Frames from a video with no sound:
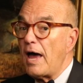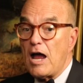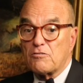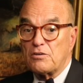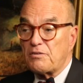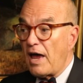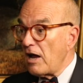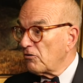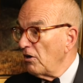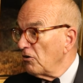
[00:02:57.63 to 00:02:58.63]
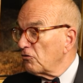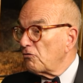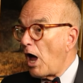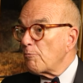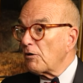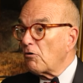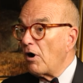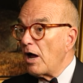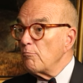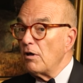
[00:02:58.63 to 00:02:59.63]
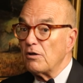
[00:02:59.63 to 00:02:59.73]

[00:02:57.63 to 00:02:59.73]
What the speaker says: Axe the tax, stop the crime,